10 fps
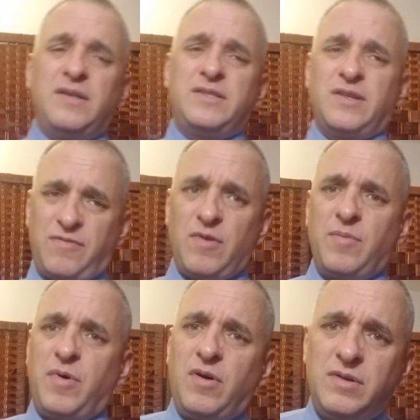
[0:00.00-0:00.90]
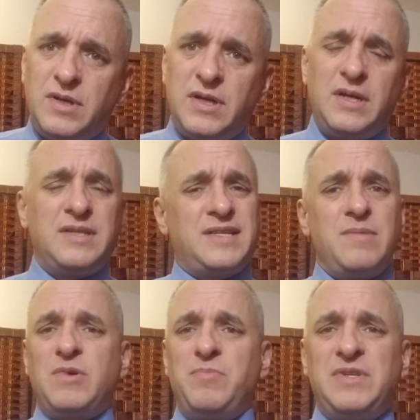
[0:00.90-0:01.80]
throw the ball. The
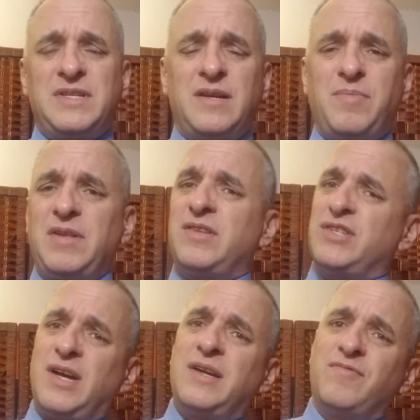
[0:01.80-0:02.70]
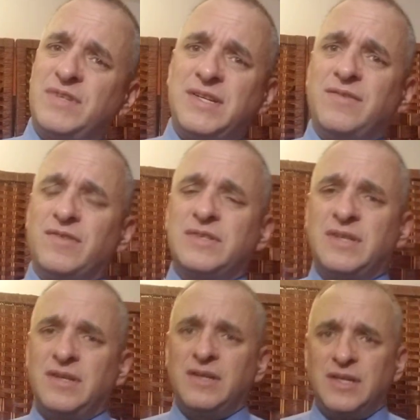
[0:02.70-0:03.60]
same could be said about the Giant receivers.
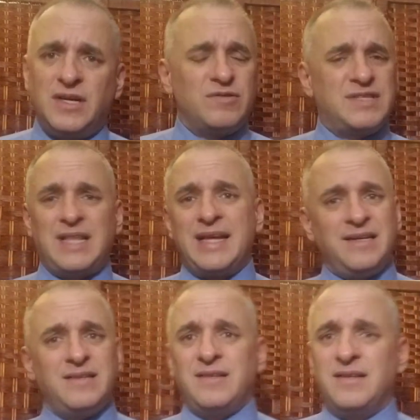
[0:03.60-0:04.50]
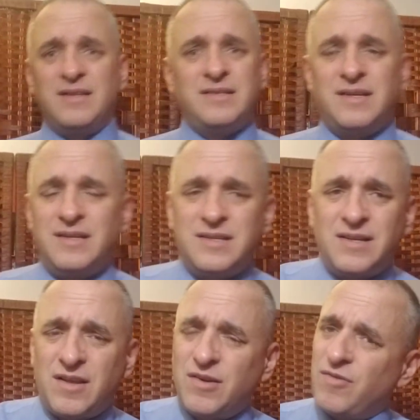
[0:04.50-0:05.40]
Slayton is
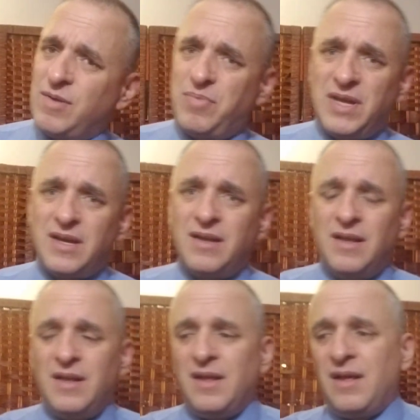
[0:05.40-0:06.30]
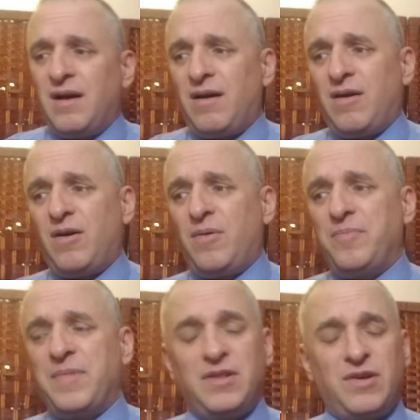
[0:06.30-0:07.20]
another great pick.
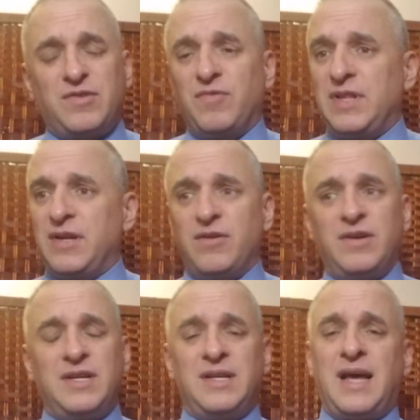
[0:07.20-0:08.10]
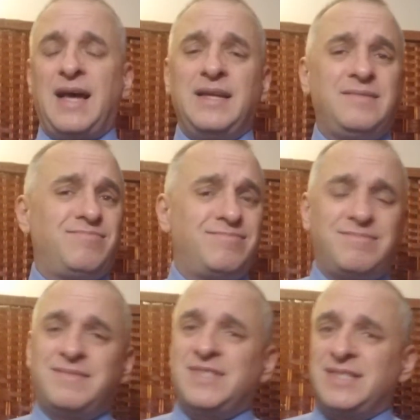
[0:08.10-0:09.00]
He looked really good, and I
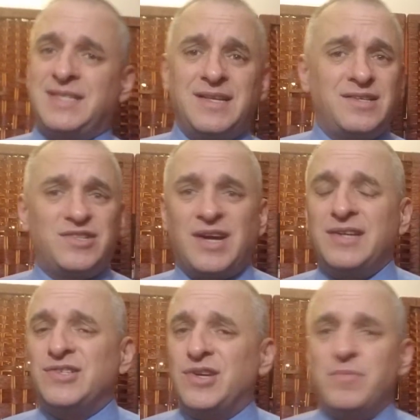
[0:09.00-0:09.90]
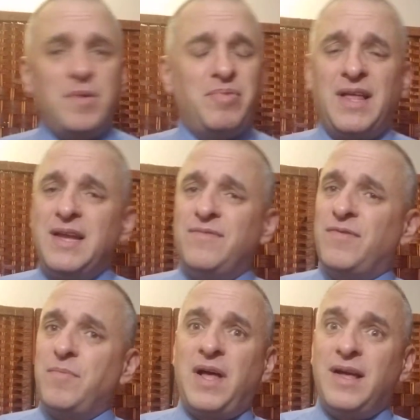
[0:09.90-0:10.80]
just think the Giants are going to be playing
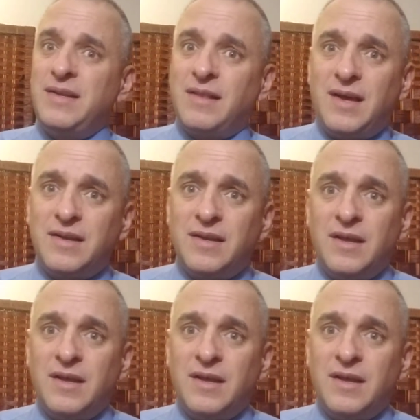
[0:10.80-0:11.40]
from behind a lot.